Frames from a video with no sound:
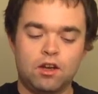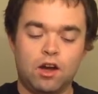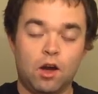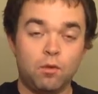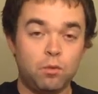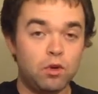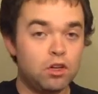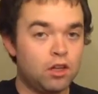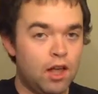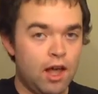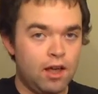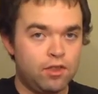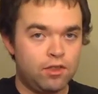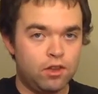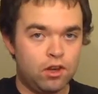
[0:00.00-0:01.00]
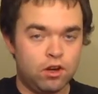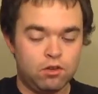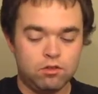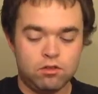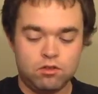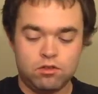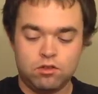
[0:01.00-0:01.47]
I will add,
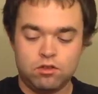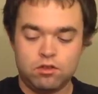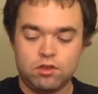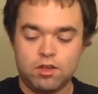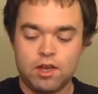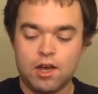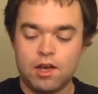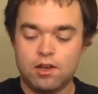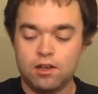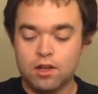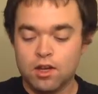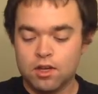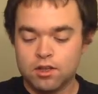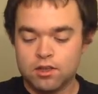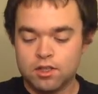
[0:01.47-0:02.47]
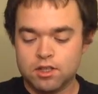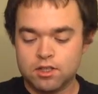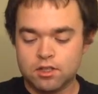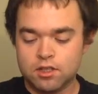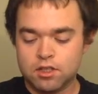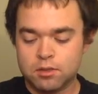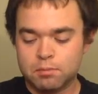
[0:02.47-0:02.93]
though, that
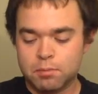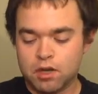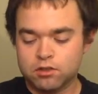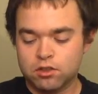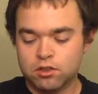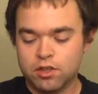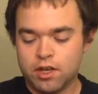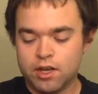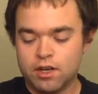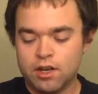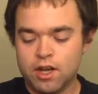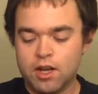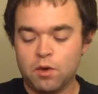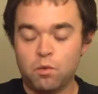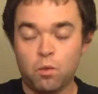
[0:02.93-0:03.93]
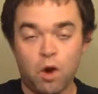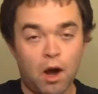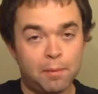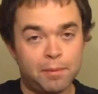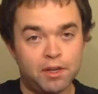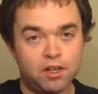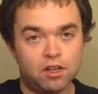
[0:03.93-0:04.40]
this is bottled at a
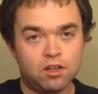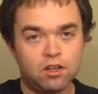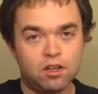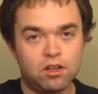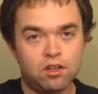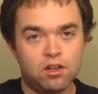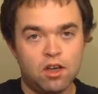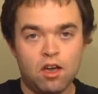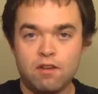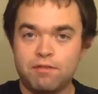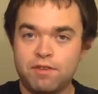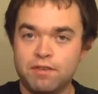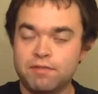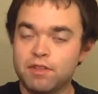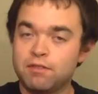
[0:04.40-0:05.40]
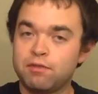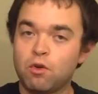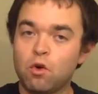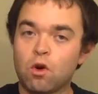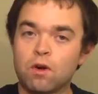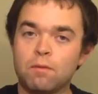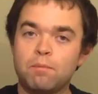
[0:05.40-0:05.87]
whopping
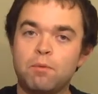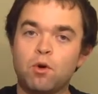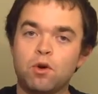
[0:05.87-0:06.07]
54.2%